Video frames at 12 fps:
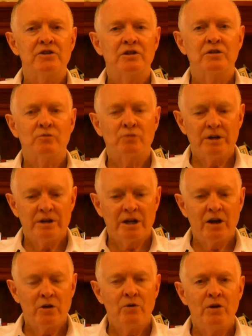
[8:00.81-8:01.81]
that we
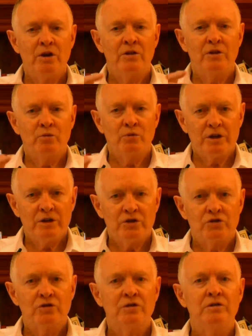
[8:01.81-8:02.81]
know that we
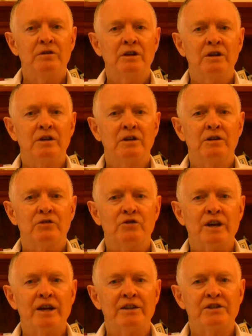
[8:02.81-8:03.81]
should
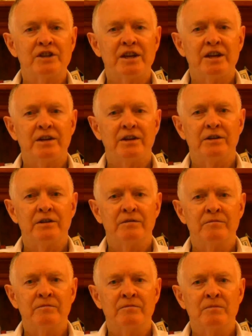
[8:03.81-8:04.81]
transcend.
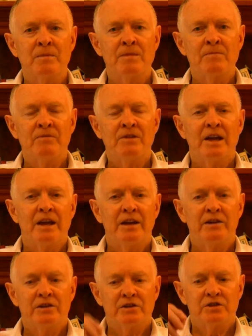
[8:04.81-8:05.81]

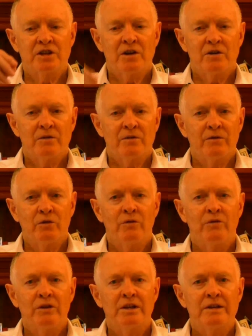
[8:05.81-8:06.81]
And so
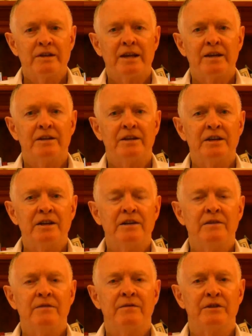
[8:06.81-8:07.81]
fulfilling that need
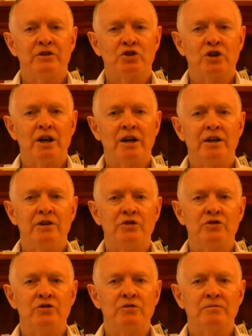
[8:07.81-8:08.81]
for
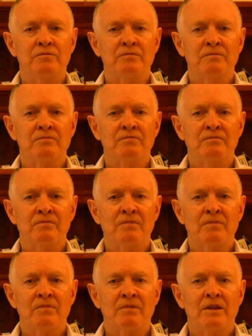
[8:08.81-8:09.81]
change.
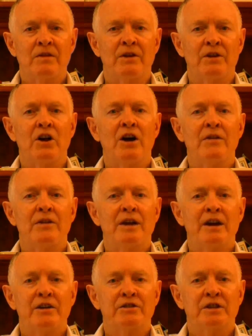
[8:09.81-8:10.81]
The ninth
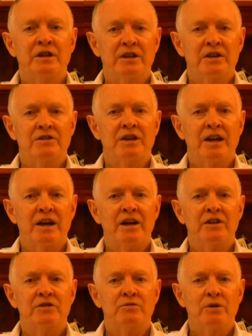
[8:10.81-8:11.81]
house is the
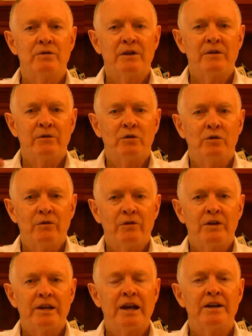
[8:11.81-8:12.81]
house where we fulfill
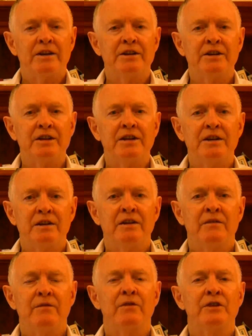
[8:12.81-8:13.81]
our need
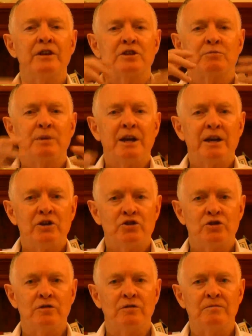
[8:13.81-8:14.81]
for
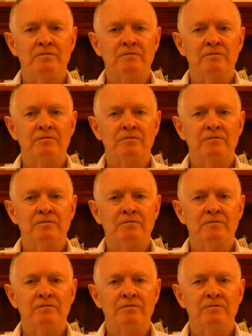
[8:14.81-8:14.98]
expansion.